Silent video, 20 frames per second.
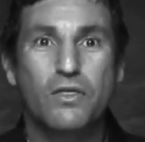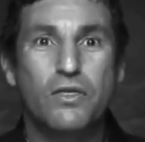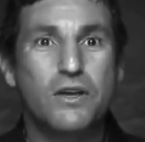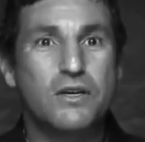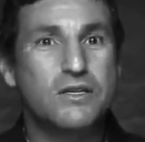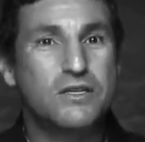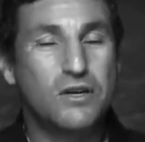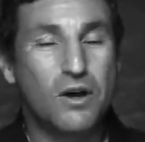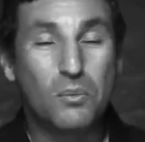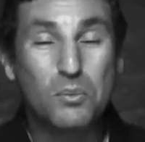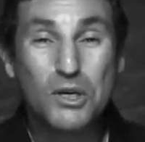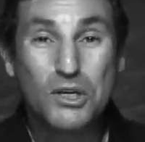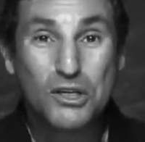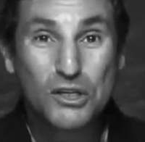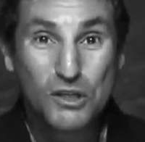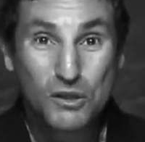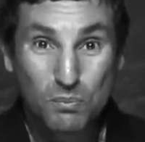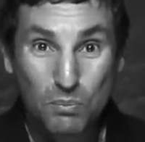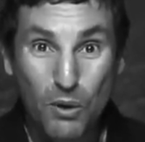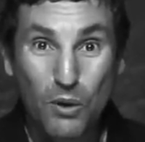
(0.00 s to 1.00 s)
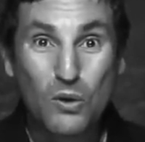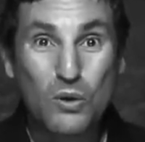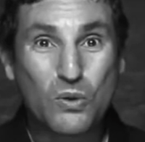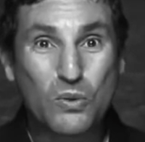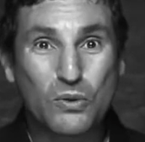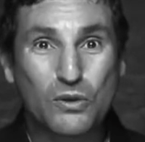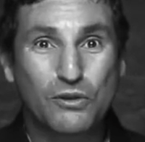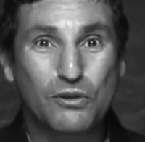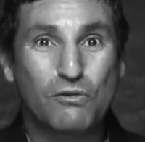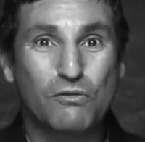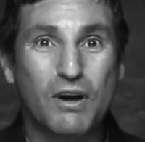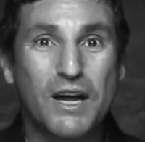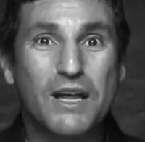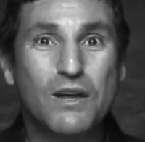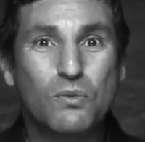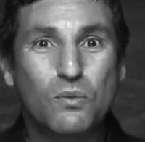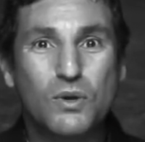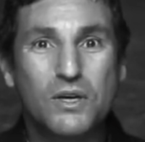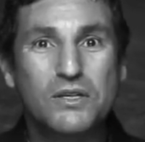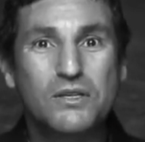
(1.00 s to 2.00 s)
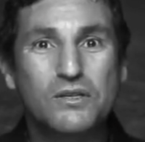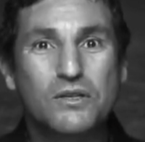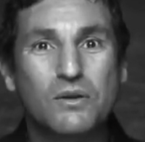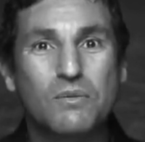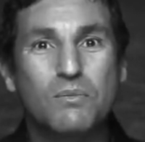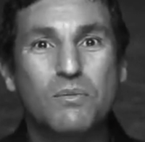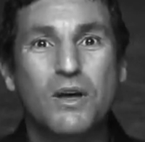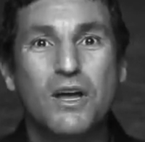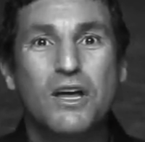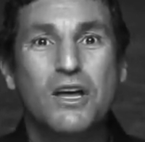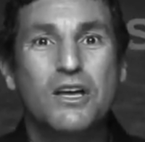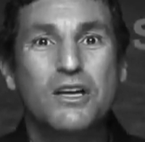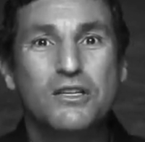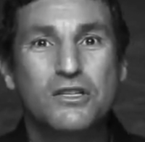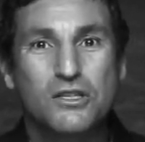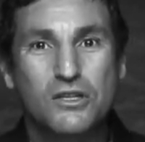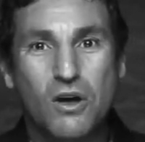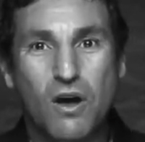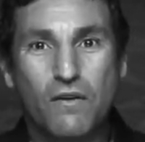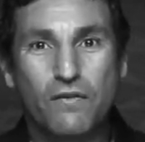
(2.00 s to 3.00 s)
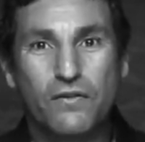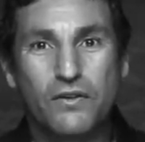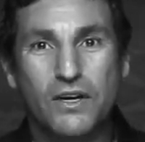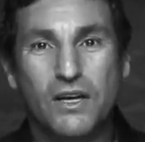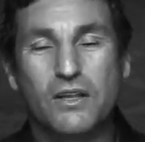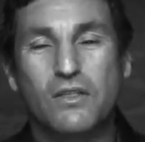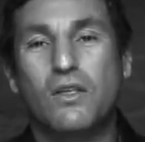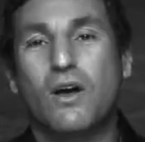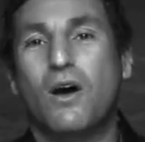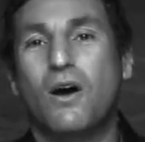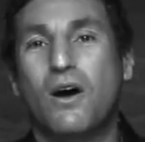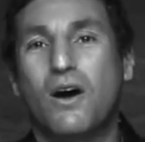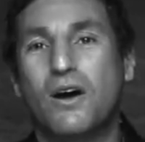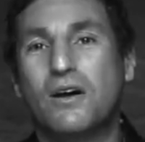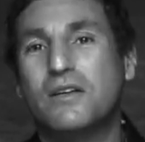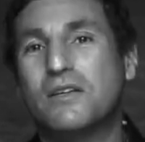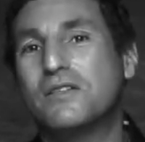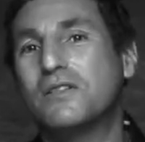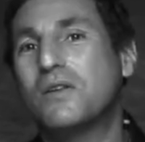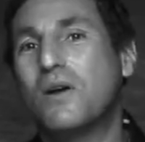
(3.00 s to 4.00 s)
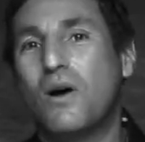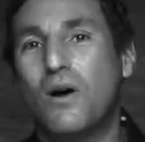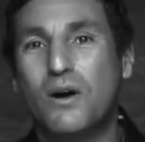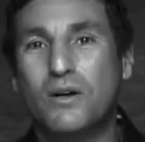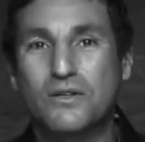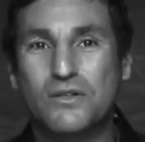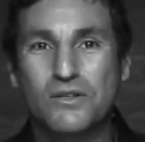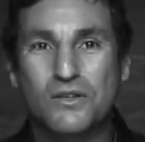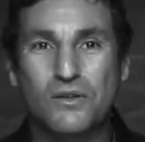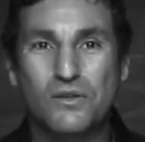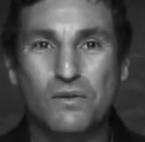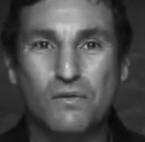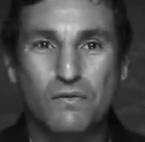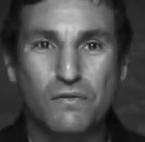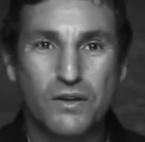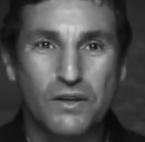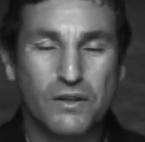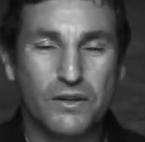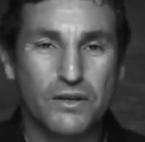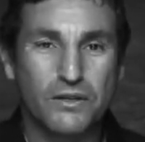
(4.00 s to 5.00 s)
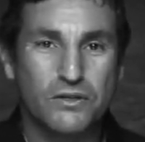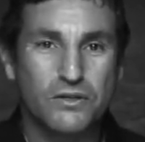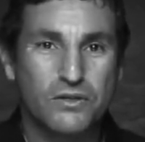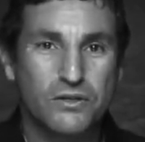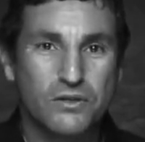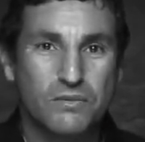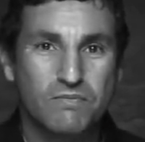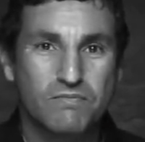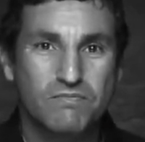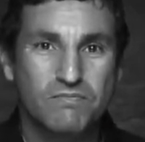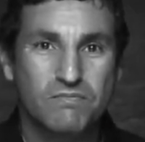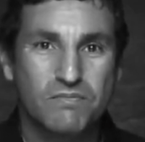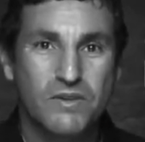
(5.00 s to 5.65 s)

the dummy spoke with great wisdom, softening the hardest hearts in the village.